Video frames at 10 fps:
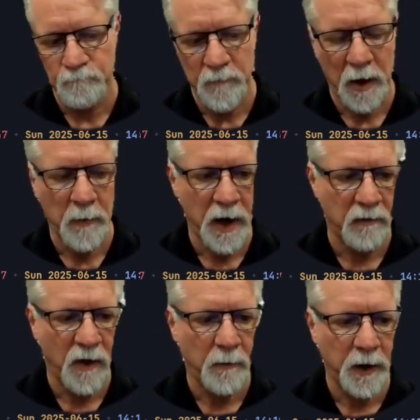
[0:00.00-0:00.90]
On my
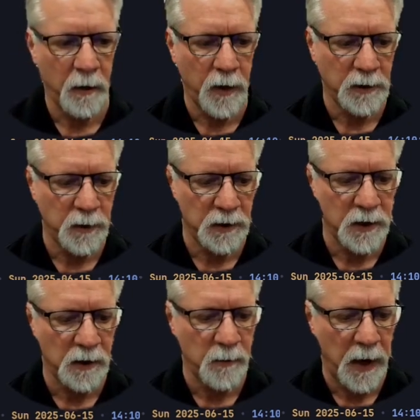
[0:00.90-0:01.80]
environment anyway, it's
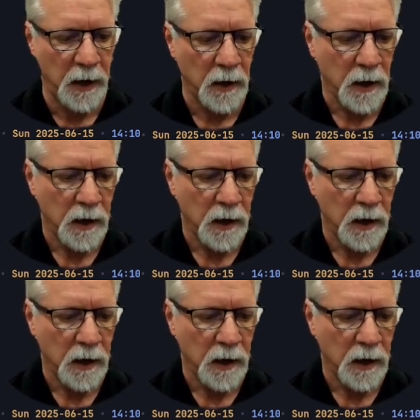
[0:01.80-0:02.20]
not too bad.